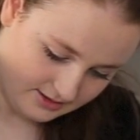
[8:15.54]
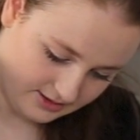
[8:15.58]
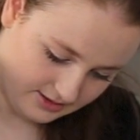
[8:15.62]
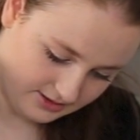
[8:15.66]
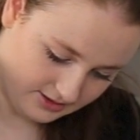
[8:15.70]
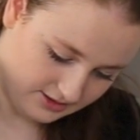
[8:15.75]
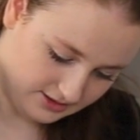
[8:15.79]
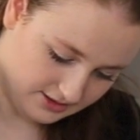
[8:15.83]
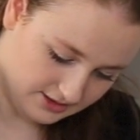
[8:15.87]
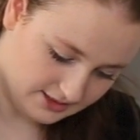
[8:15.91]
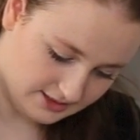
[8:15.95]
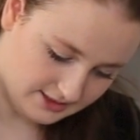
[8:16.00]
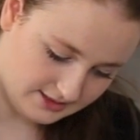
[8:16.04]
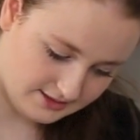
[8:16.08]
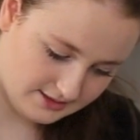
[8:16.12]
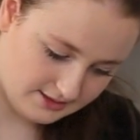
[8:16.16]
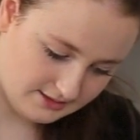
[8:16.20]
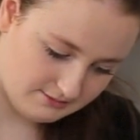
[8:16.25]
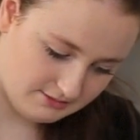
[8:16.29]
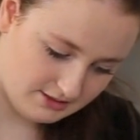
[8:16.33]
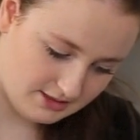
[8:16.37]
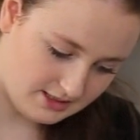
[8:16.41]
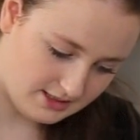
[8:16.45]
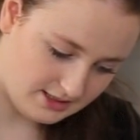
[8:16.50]
And you're going to get
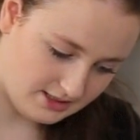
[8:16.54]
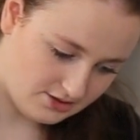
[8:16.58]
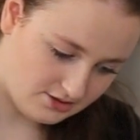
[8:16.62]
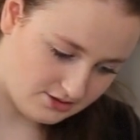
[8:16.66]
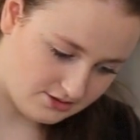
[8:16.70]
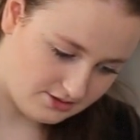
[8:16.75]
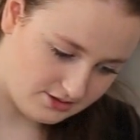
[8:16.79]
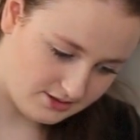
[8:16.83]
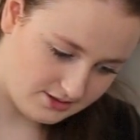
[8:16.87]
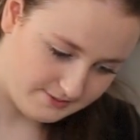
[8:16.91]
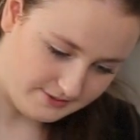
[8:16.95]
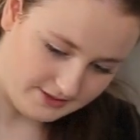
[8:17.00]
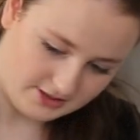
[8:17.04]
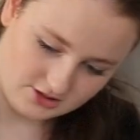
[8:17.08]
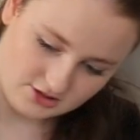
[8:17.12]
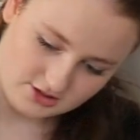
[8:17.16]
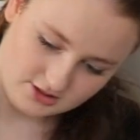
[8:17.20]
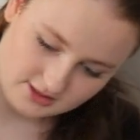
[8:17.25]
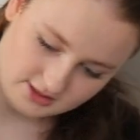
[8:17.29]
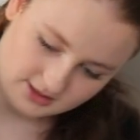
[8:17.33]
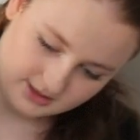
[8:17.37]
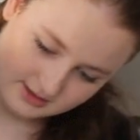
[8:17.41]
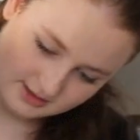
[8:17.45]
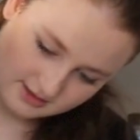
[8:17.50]
some ganache on your
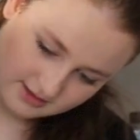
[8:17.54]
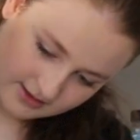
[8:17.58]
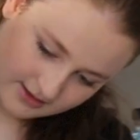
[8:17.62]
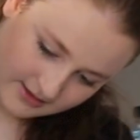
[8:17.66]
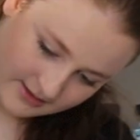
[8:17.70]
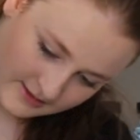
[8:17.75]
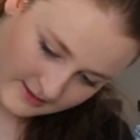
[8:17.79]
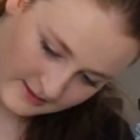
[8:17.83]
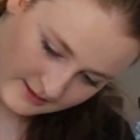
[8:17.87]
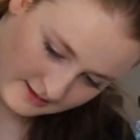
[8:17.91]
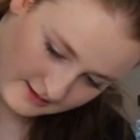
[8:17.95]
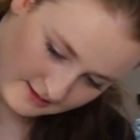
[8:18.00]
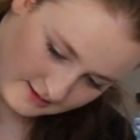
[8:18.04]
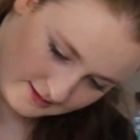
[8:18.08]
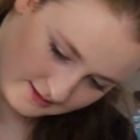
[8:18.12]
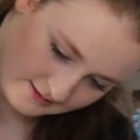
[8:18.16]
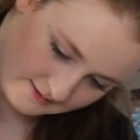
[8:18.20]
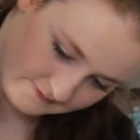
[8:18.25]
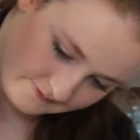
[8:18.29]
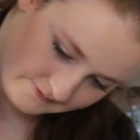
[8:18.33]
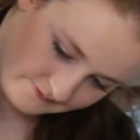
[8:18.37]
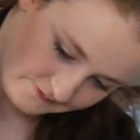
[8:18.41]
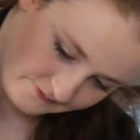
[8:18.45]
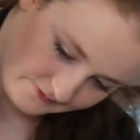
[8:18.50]
spatula
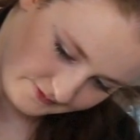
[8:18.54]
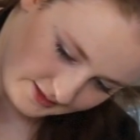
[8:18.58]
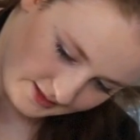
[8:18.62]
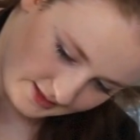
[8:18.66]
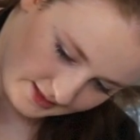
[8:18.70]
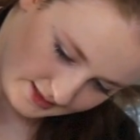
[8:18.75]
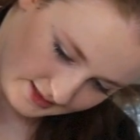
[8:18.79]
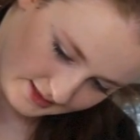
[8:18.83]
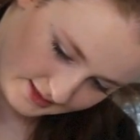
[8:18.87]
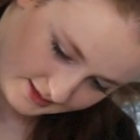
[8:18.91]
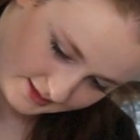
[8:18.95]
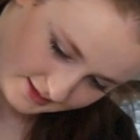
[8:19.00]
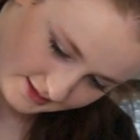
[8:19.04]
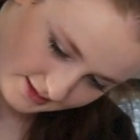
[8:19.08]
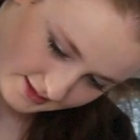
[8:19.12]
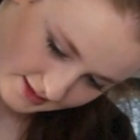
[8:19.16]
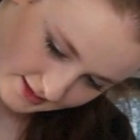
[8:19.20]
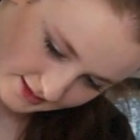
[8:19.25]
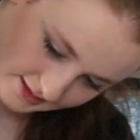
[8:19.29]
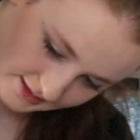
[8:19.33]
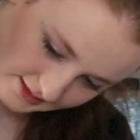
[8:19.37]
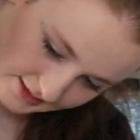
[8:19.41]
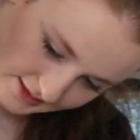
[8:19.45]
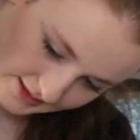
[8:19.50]
and
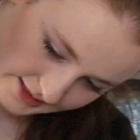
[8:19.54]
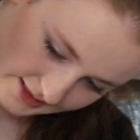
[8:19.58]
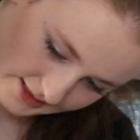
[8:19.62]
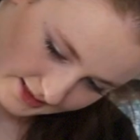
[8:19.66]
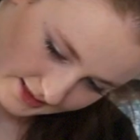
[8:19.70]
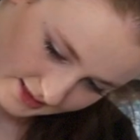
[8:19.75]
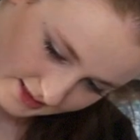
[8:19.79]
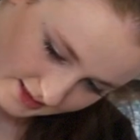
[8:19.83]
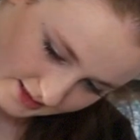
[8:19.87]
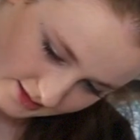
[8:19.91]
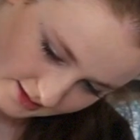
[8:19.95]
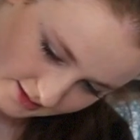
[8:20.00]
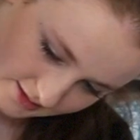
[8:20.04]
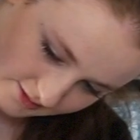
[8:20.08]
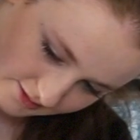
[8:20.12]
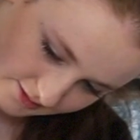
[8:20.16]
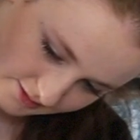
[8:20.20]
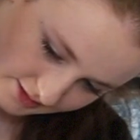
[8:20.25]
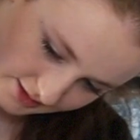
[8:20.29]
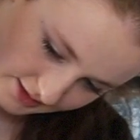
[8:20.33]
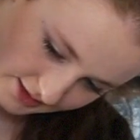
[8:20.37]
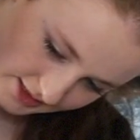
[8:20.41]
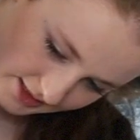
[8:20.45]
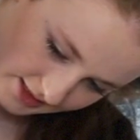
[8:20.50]
start laying it
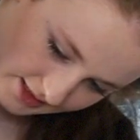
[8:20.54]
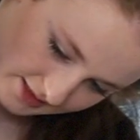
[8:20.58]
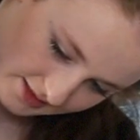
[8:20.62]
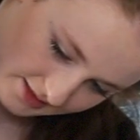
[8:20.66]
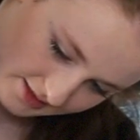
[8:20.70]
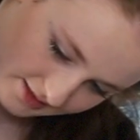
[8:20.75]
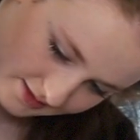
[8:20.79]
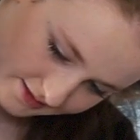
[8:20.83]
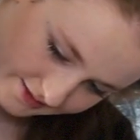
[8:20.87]
on the cake.